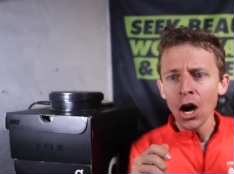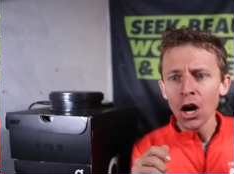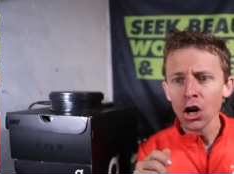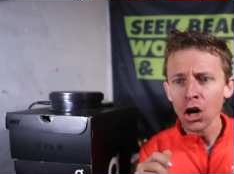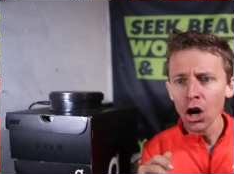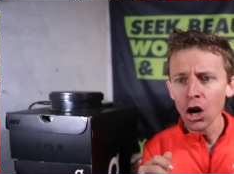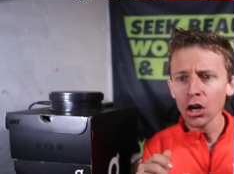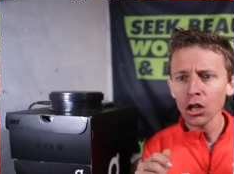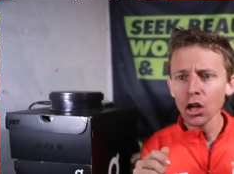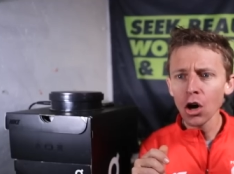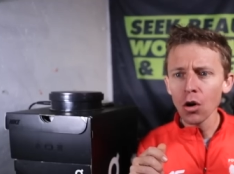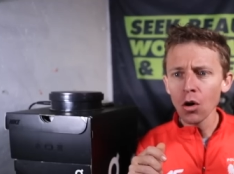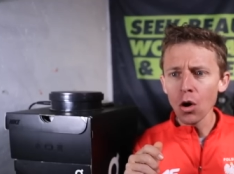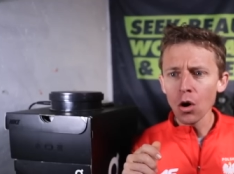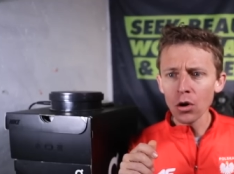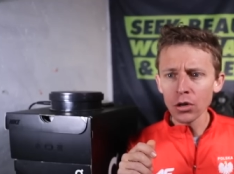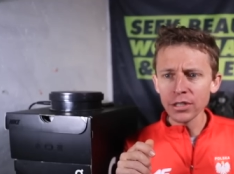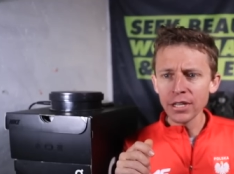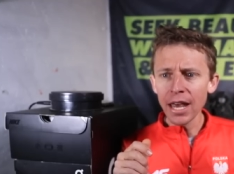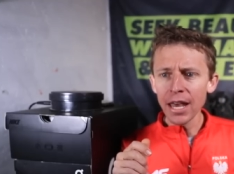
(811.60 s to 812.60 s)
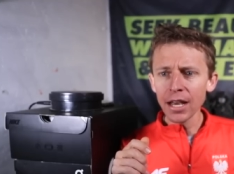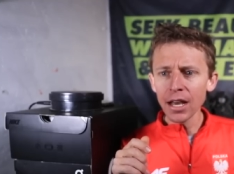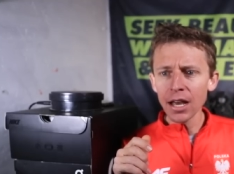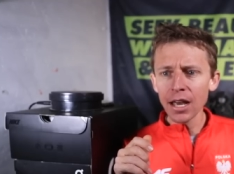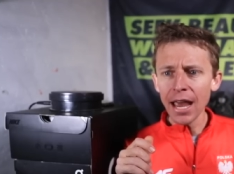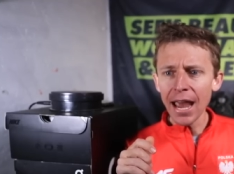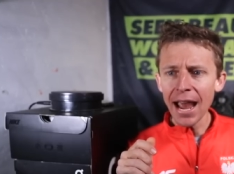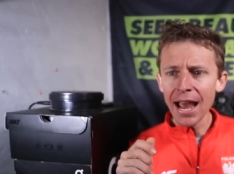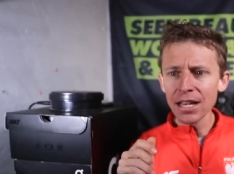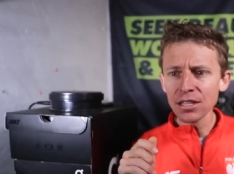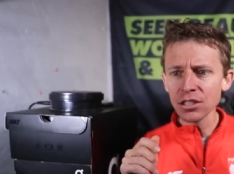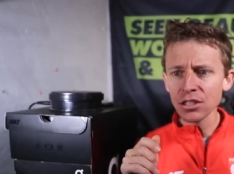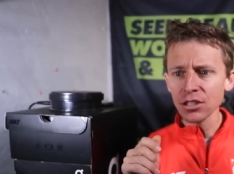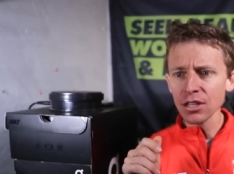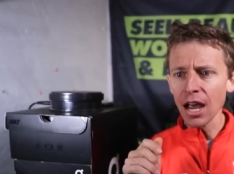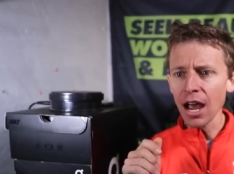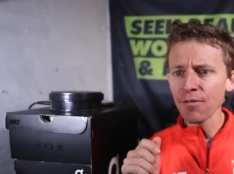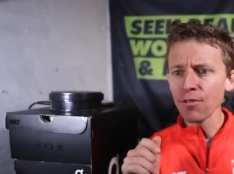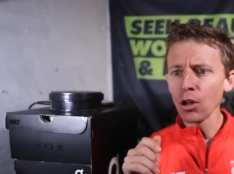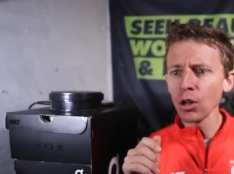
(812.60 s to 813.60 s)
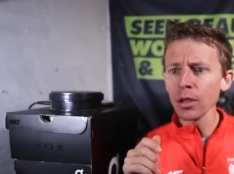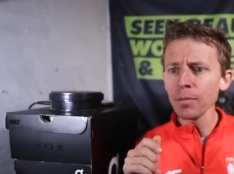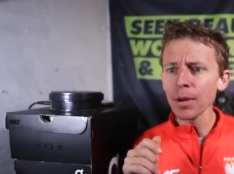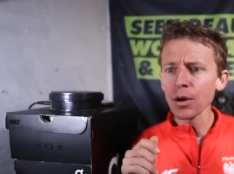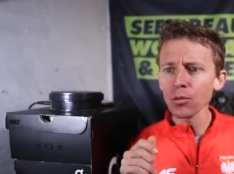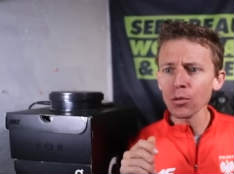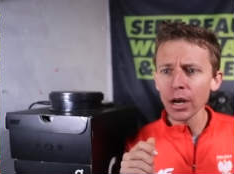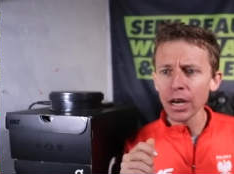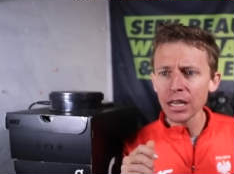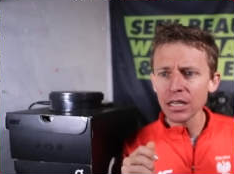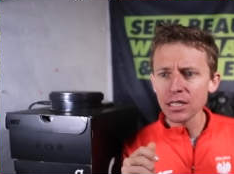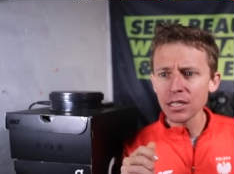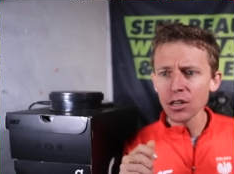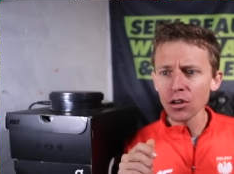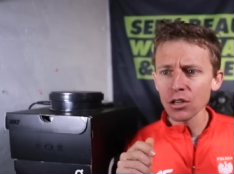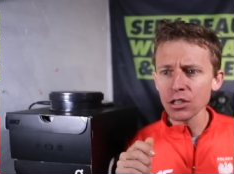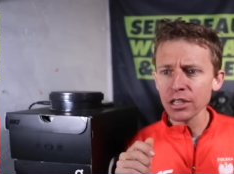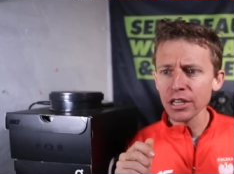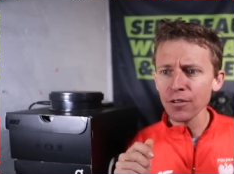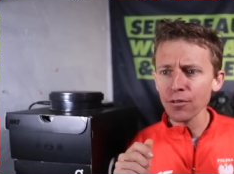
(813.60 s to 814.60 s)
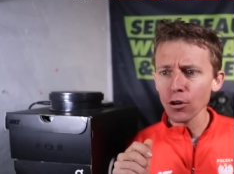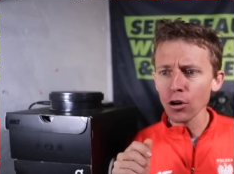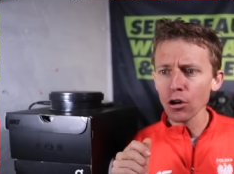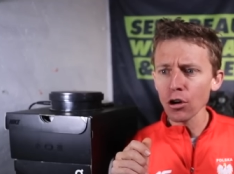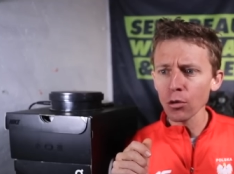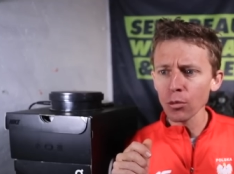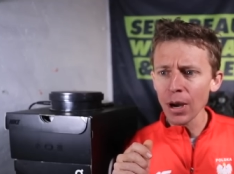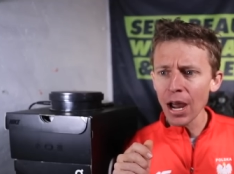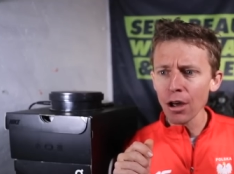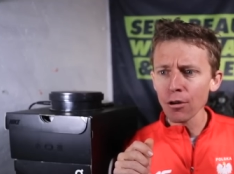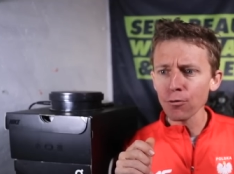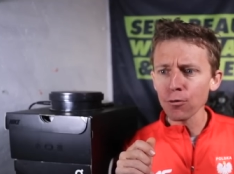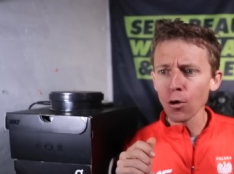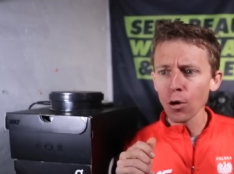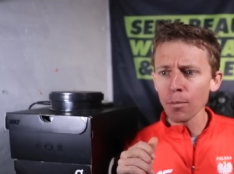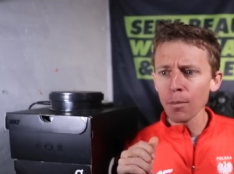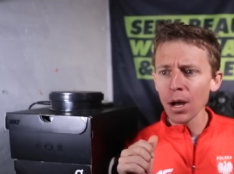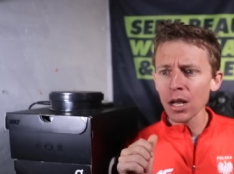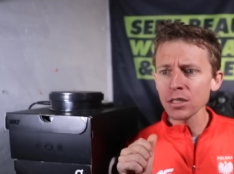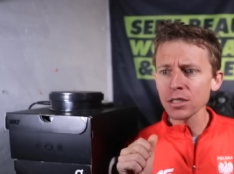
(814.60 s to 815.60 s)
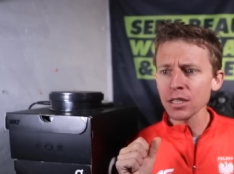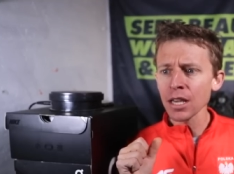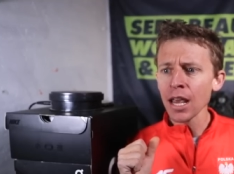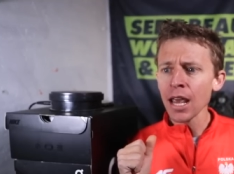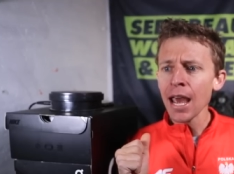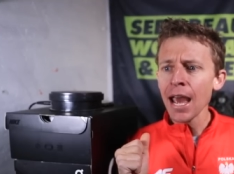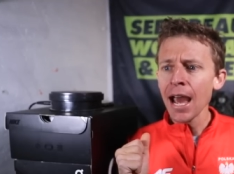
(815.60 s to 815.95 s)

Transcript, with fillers: Carlo Ortega asks, I've only been running seriously for around four months.